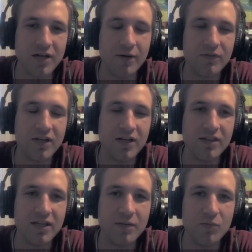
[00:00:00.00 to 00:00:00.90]
I was kind of
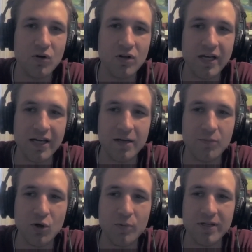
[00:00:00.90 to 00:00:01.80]
thinking more like a
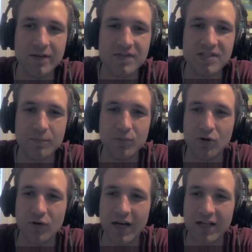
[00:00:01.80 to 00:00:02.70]
moment of simple
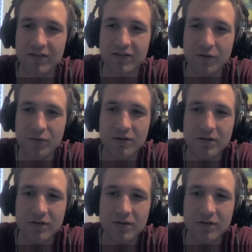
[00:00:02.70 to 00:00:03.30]
gratitude,